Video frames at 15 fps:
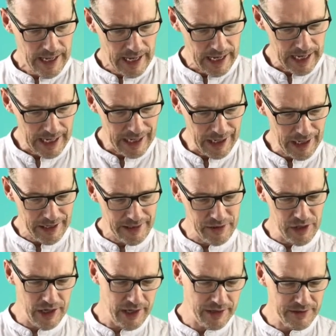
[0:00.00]
Uh,
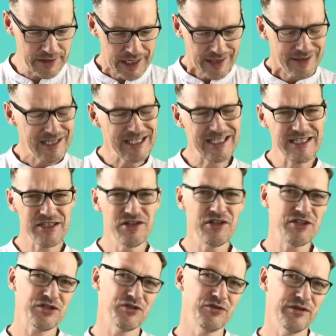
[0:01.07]
and, and this isn't
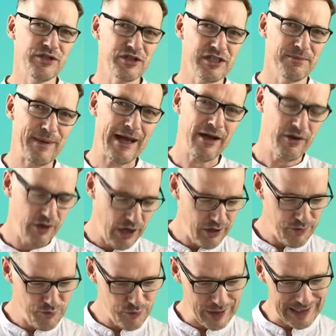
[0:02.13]
a story just about
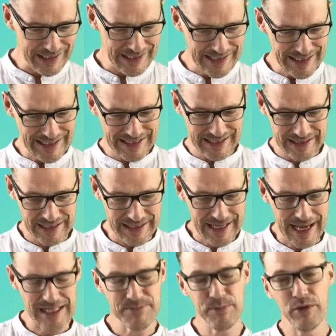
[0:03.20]
uh, releasing the
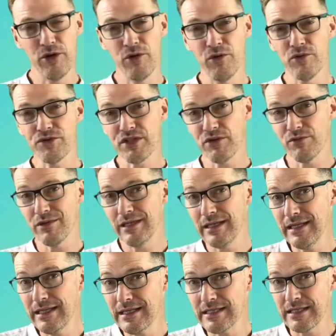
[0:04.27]
nets, but also
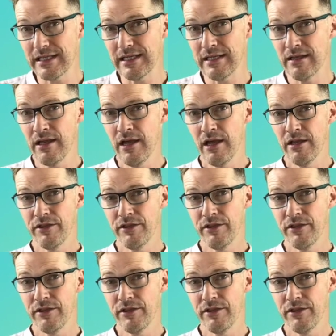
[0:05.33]
releasing